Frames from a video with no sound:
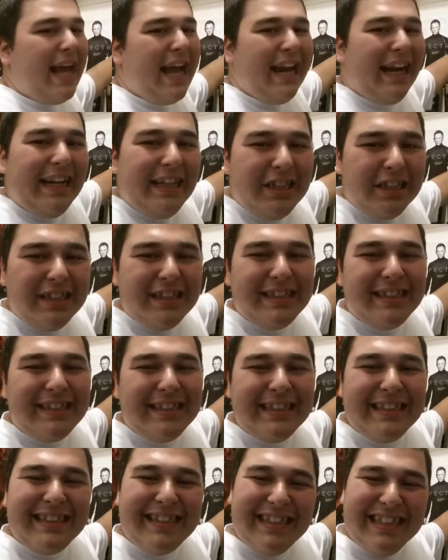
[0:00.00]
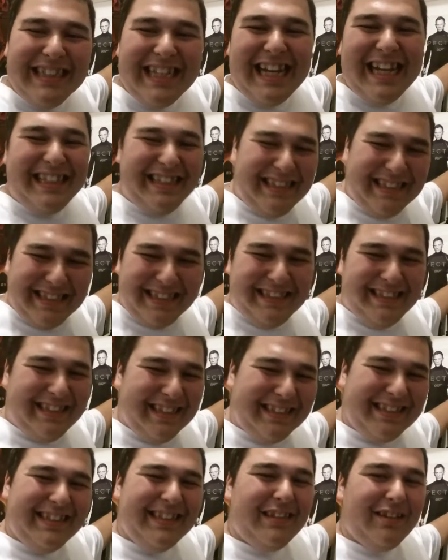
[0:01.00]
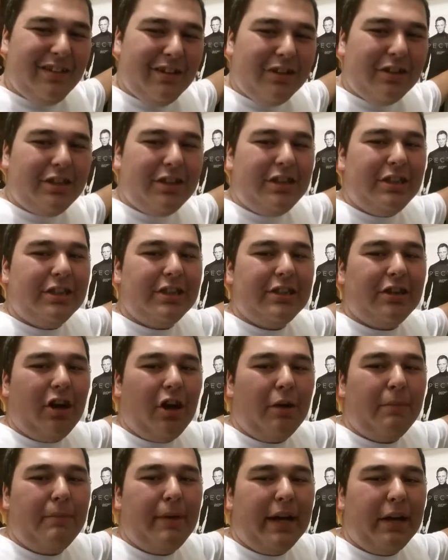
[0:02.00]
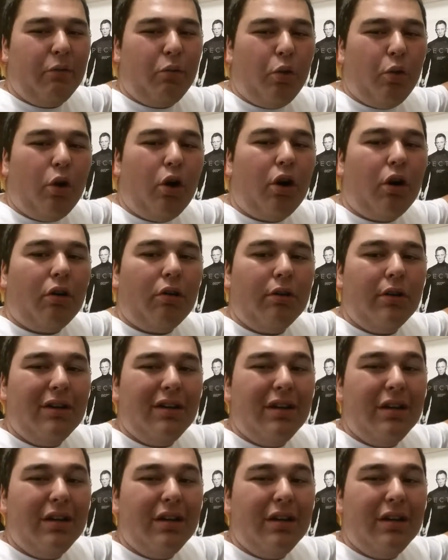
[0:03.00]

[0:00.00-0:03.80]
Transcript: and it just doesn't look good on my wall.